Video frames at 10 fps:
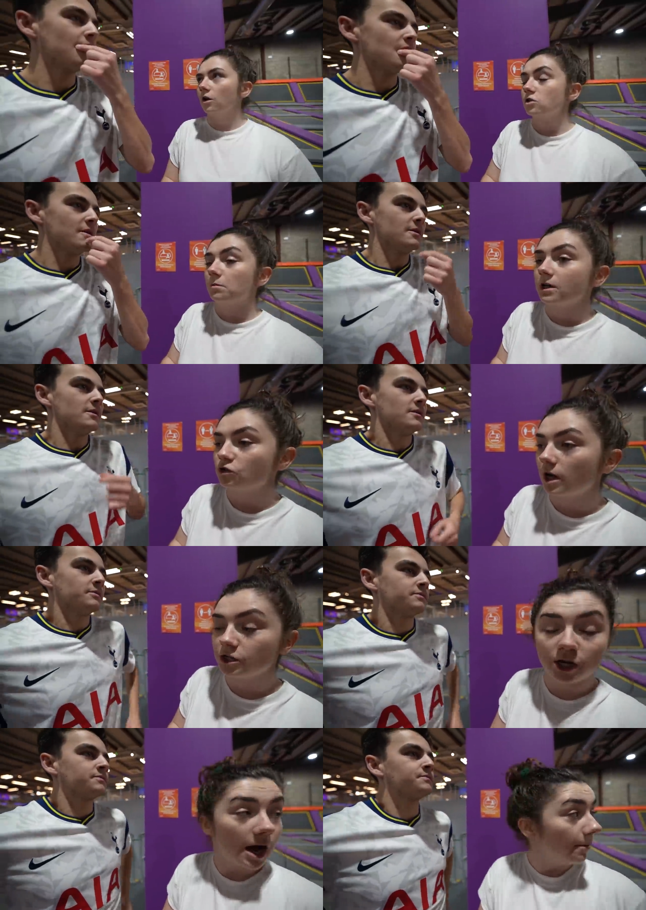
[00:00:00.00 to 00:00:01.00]
Speaker 1: No. So my
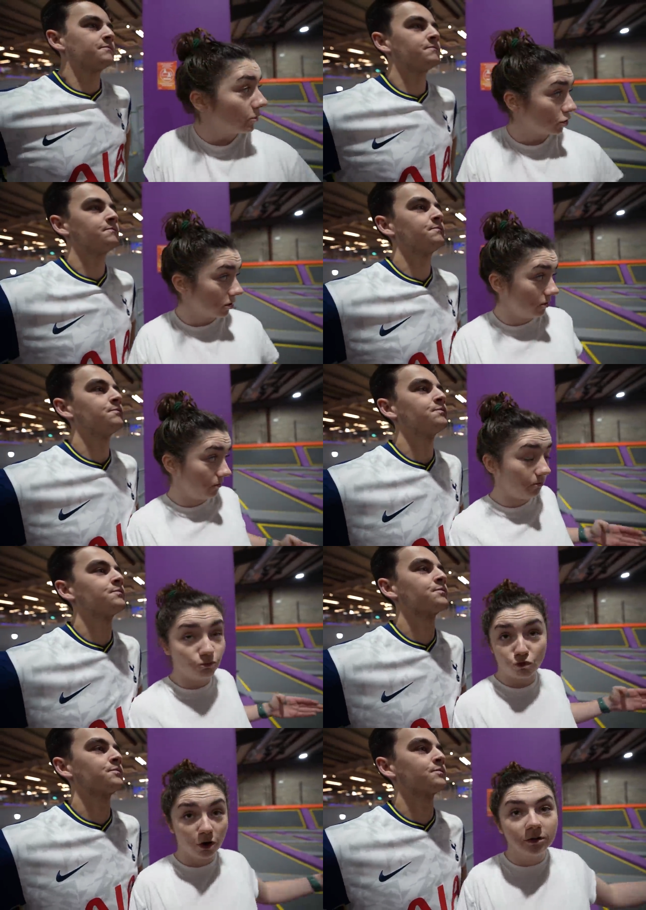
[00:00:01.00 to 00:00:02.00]
strategy, I'm just gonna
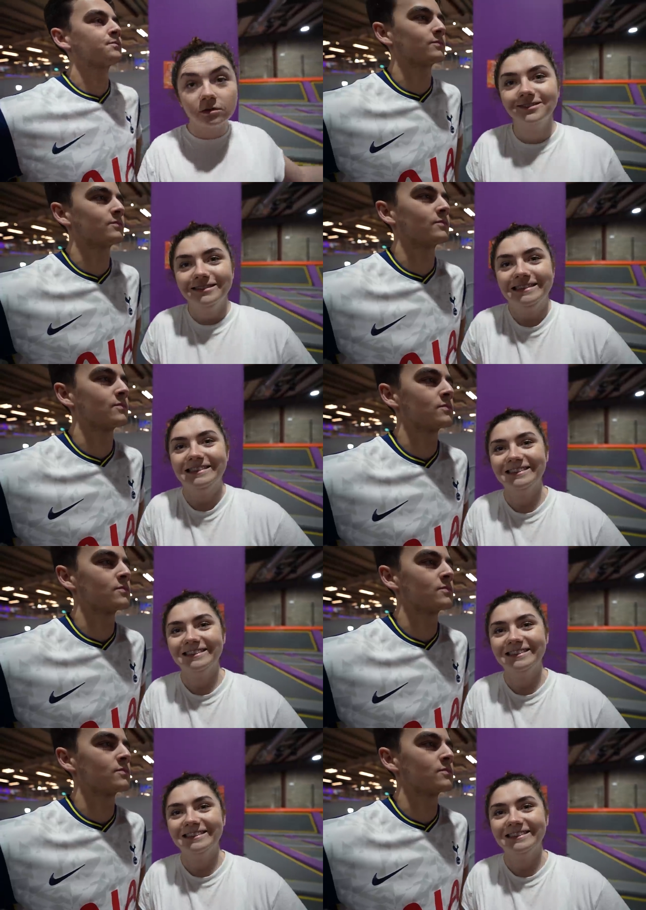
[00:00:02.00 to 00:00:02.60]
run. Yeah.